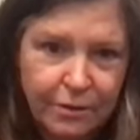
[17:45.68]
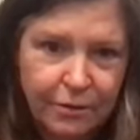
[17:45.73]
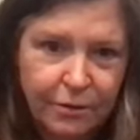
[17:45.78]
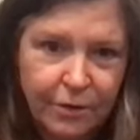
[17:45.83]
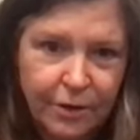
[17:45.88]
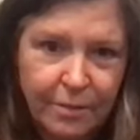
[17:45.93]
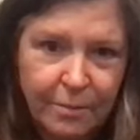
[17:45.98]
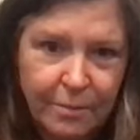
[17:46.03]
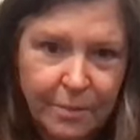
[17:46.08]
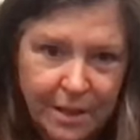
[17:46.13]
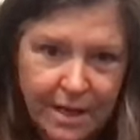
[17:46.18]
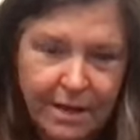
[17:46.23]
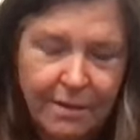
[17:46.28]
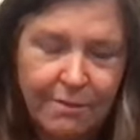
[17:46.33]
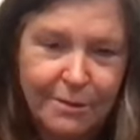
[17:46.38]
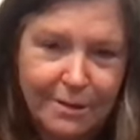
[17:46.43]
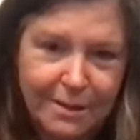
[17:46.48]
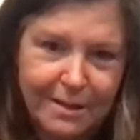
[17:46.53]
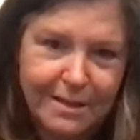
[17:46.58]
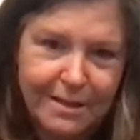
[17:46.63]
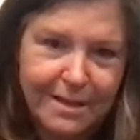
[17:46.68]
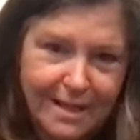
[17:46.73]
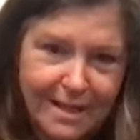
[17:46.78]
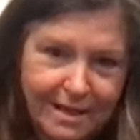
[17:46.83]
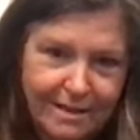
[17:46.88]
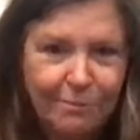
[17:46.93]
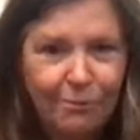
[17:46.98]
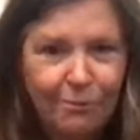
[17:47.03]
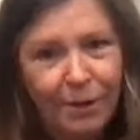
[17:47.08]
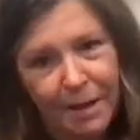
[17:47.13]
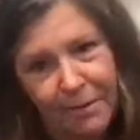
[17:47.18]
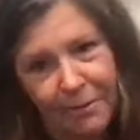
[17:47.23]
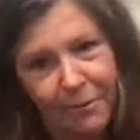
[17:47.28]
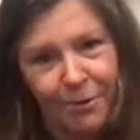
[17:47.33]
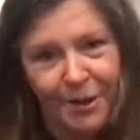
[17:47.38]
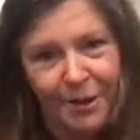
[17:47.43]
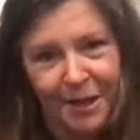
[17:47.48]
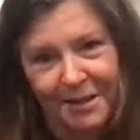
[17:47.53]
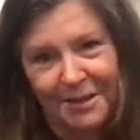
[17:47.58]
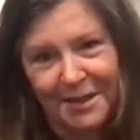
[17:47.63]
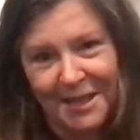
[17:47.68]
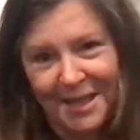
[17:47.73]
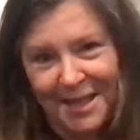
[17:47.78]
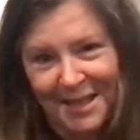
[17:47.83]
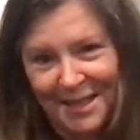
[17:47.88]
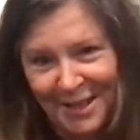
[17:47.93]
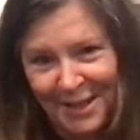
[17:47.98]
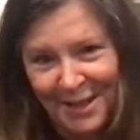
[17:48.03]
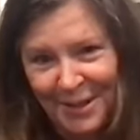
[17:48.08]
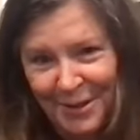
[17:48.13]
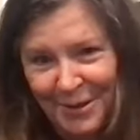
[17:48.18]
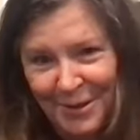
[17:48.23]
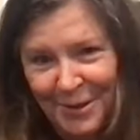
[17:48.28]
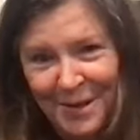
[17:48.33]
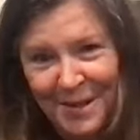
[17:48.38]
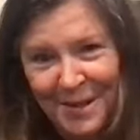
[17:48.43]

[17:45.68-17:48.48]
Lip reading: trip, but I said, well, I want to go to the zoo.